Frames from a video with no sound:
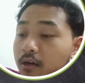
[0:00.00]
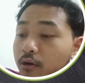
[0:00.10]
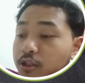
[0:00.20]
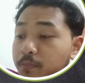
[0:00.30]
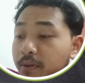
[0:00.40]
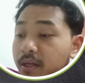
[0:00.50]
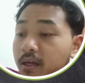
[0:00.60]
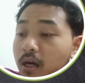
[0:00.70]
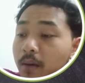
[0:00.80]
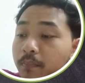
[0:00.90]
coil
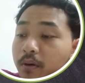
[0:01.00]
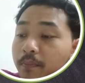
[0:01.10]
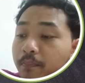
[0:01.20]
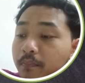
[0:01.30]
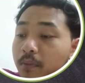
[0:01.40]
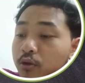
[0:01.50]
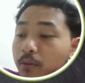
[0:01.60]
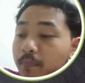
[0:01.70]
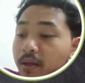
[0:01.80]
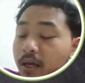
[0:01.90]
spring, upper
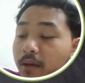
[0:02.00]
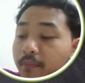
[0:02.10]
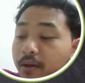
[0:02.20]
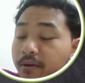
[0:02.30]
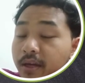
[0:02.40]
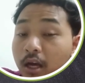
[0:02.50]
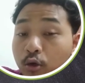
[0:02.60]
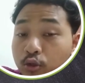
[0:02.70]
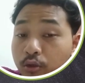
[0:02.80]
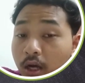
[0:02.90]
mounting plate and bearing and
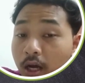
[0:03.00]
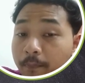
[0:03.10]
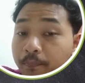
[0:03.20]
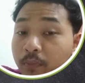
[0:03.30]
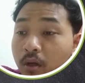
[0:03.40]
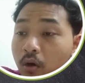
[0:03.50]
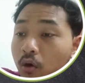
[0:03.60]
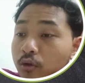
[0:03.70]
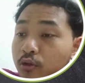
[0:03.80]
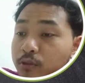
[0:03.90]
control arm.
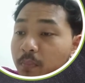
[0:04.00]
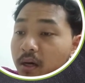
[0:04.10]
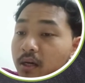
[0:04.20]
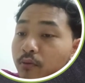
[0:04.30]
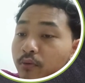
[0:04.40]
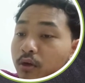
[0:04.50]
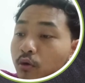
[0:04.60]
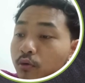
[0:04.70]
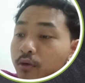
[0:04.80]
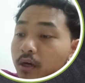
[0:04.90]
All those parts we
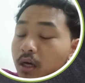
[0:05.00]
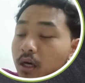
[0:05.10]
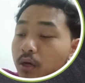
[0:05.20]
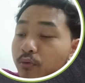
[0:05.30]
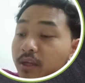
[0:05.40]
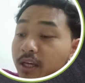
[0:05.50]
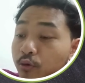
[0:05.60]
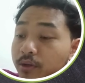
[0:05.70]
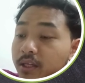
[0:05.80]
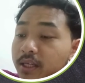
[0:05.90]

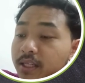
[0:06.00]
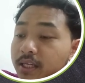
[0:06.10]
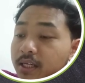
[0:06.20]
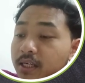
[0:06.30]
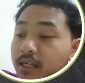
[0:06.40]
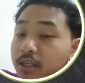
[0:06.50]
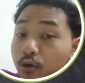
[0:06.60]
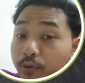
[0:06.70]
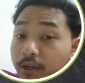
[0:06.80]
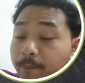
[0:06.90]
included in the
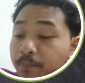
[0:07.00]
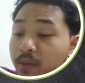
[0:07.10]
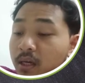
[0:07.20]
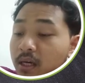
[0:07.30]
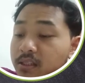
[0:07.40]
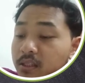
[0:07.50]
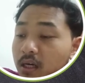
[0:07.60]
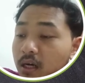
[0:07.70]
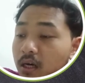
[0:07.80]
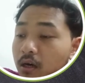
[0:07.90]
drawing.
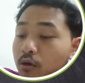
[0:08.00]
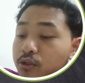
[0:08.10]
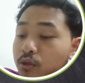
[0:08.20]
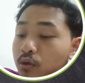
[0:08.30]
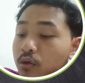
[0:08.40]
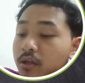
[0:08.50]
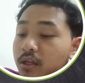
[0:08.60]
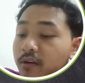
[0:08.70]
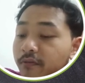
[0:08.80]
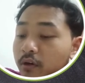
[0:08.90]
Also,
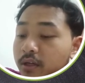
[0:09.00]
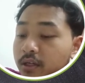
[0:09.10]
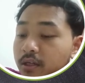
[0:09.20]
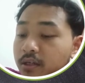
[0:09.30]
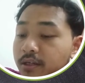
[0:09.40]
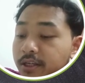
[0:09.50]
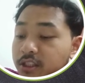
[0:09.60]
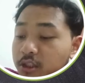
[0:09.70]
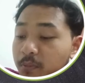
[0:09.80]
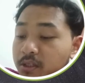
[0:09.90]
for the rear
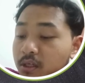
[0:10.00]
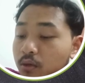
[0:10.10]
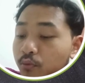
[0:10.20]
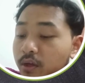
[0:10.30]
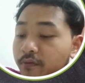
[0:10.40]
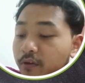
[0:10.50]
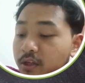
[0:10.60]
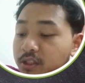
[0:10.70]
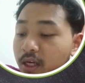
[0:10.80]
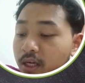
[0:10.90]
suspension, we involve
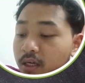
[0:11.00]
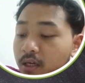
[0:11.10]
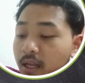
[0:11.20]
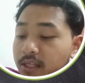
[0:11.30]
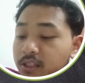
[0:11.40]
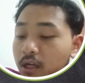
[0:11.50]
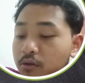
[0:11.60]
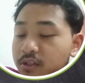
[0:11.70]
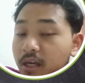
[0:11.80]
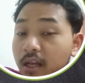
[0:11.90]
the shaker, axle
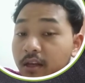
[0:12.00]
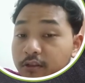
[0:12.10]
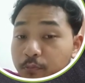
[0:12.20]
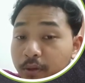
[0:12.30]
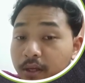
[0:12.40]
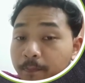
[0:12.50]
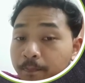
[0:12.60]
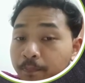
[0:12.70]
housing and leaf spring.